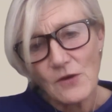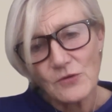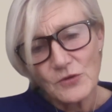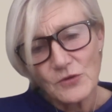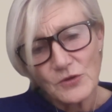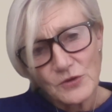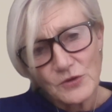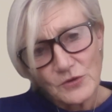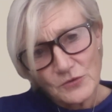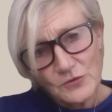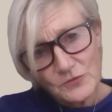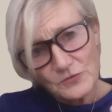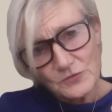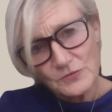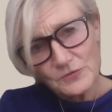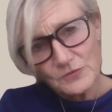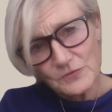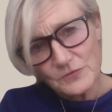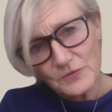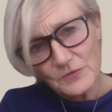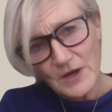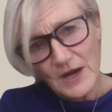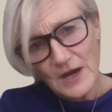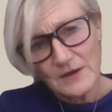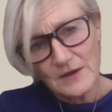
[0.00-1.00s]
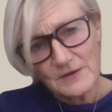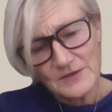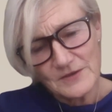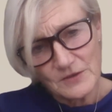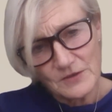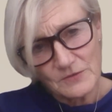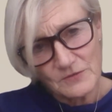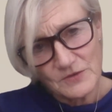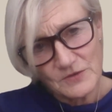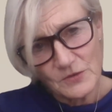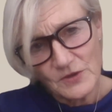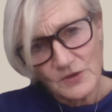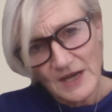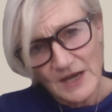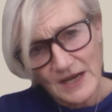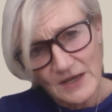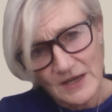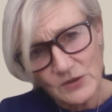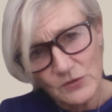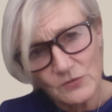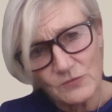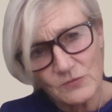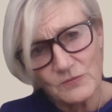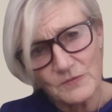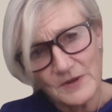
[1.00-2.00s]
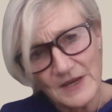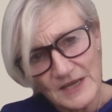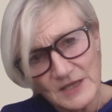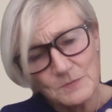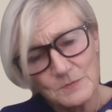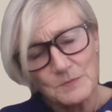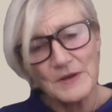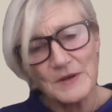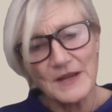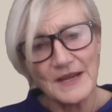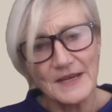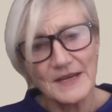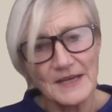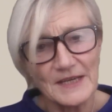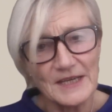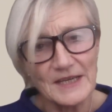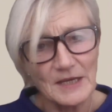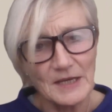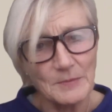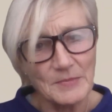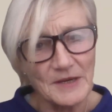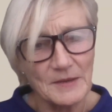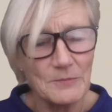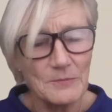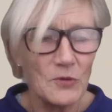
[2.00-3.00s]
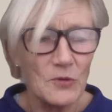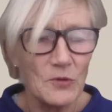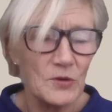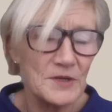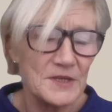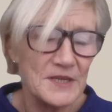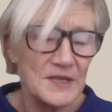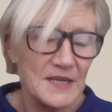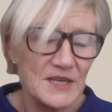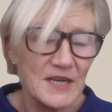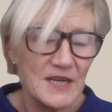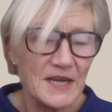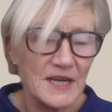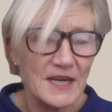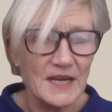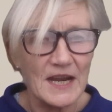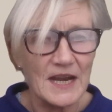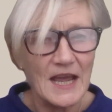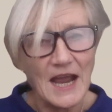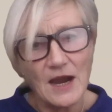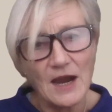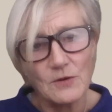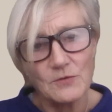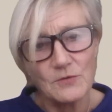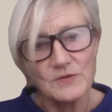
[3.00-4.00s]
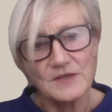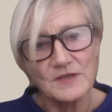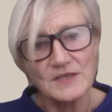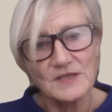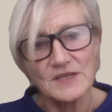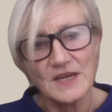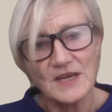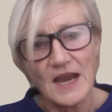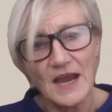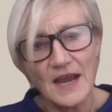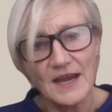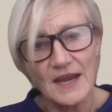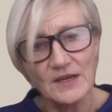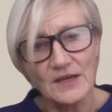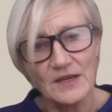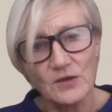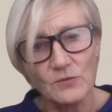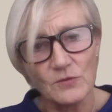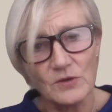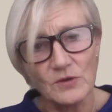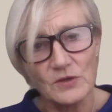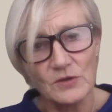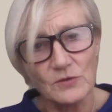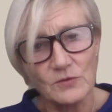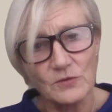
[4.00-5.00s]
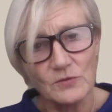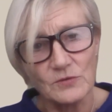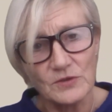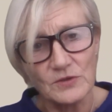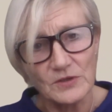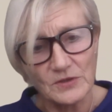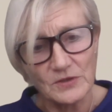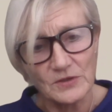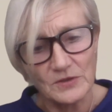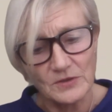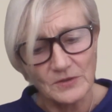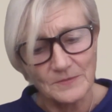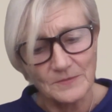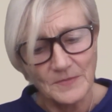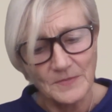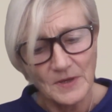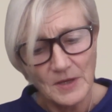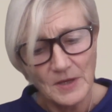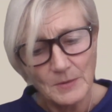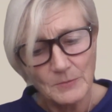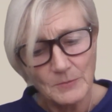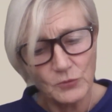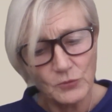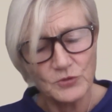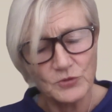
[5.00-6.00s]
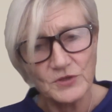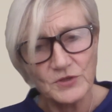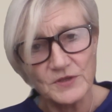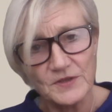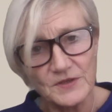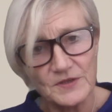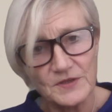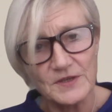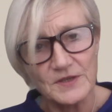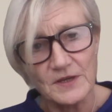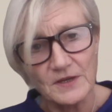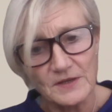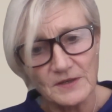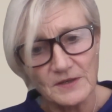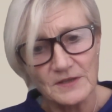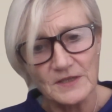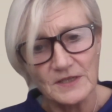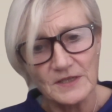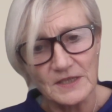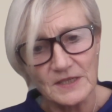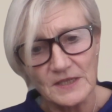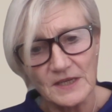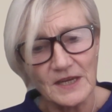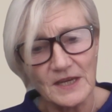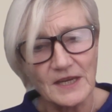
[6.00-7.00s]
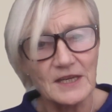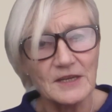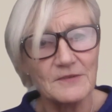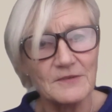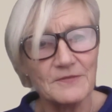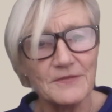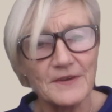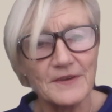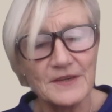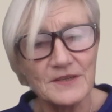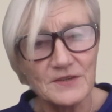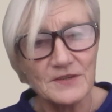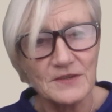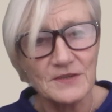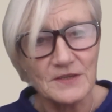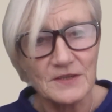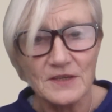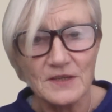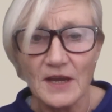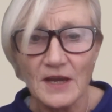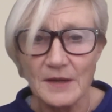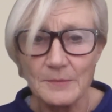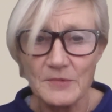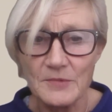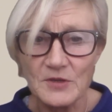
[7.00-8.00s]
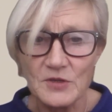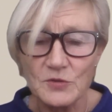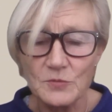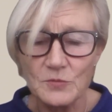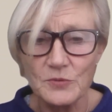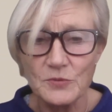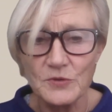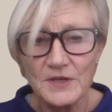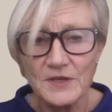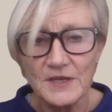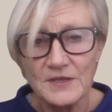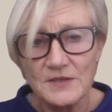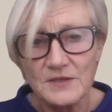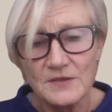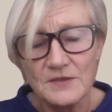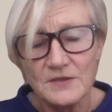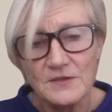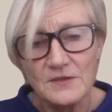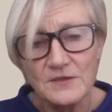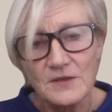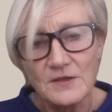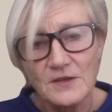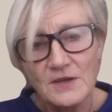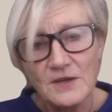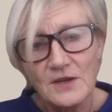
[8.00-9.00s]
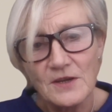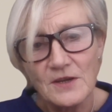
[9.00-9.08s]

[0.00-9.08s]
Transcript: do you, so can you explain a little bit more detail how this iron overload pushes the inefficient hematopoiesis?